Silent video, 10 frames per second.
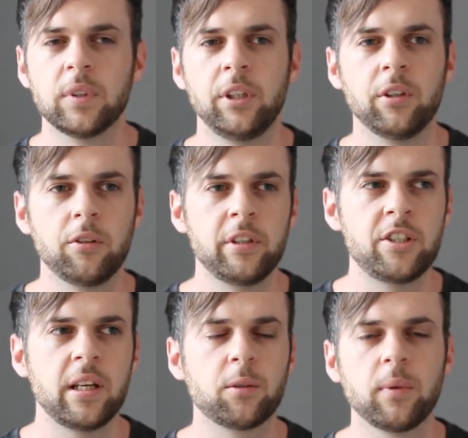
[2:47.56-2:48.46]

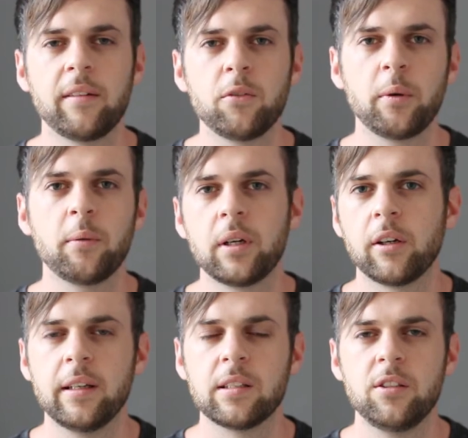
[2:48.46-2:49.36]
reject whatever we were
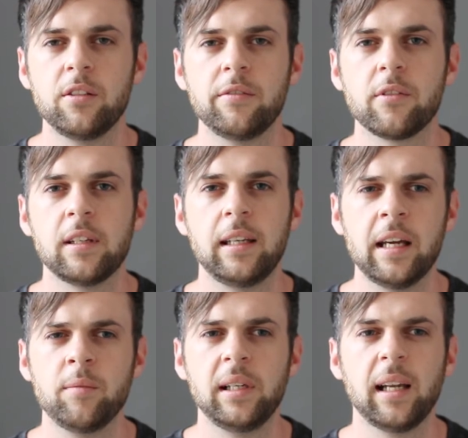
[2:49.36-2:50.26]
going to do for the
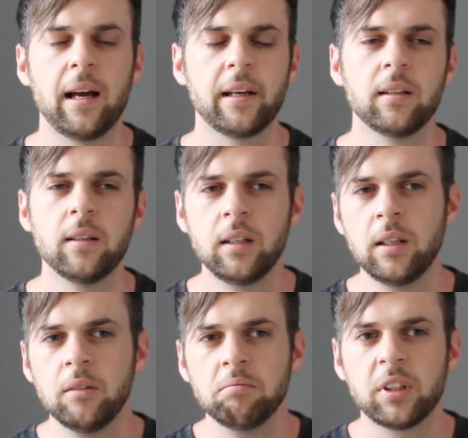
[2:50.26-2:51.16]
day and be like,
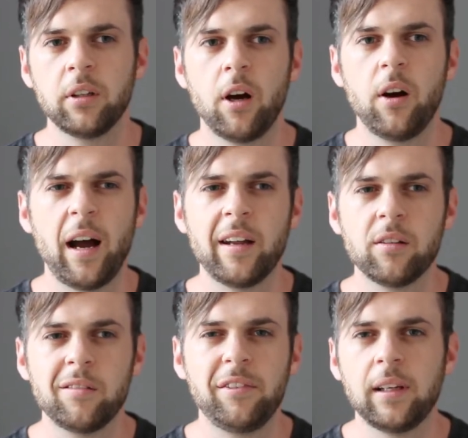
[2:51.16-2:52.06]
I
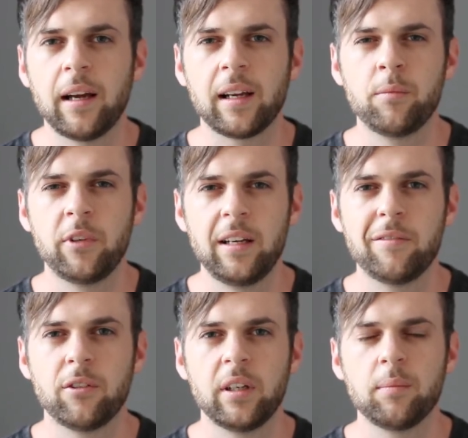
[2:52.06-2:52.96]
don't feel like I'm ready
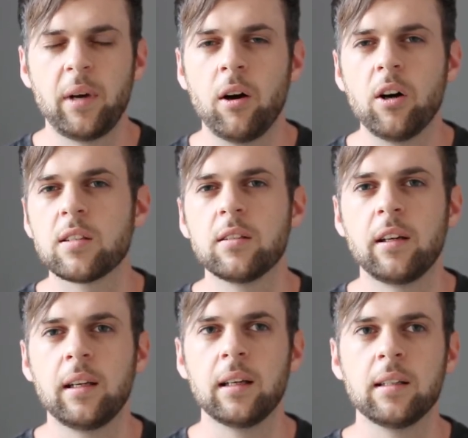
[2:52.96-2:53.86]
for it, my heart's
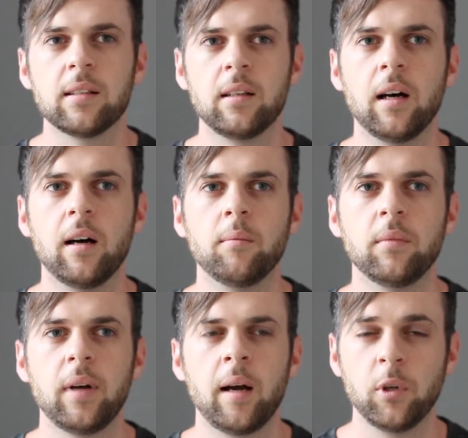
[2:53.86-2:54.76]
not in it,
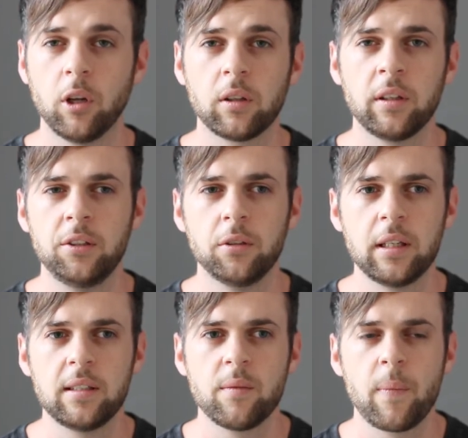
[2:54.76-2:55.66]
I'm not going to do
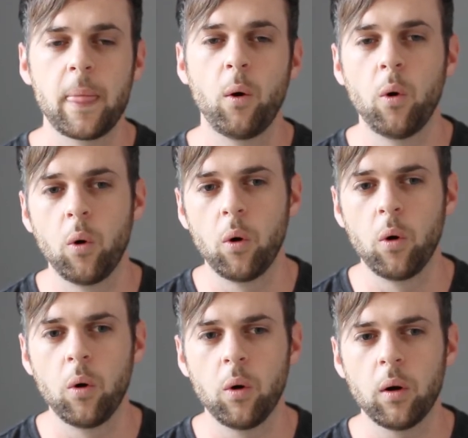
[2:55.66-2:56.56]
it.
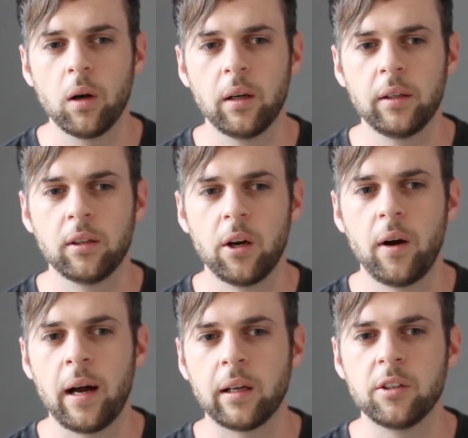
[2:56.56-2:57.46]
Or,
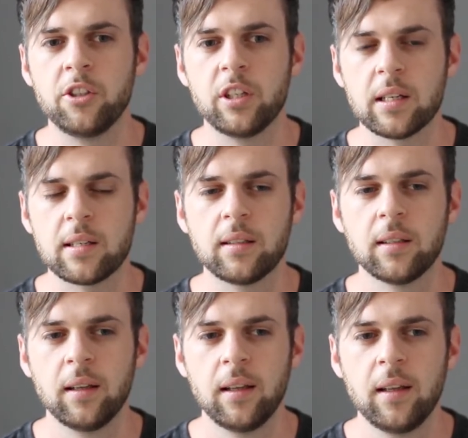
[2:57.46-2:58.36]
I could
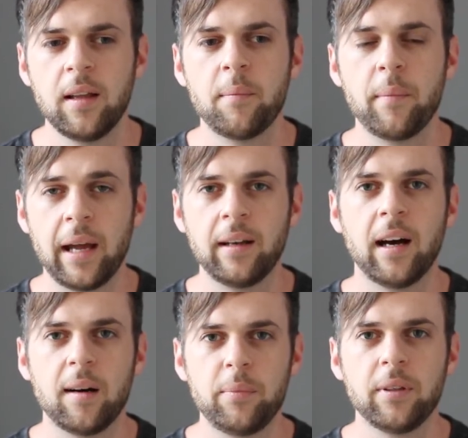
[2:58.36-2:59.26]
just man
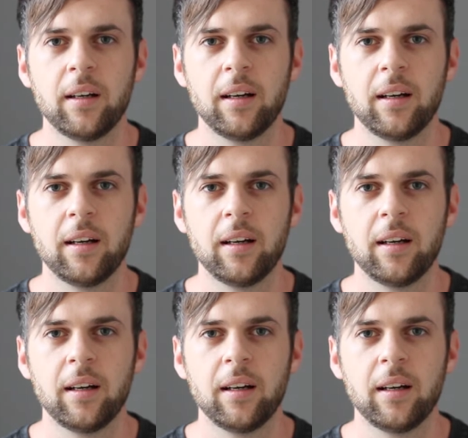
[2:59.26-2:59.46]
up,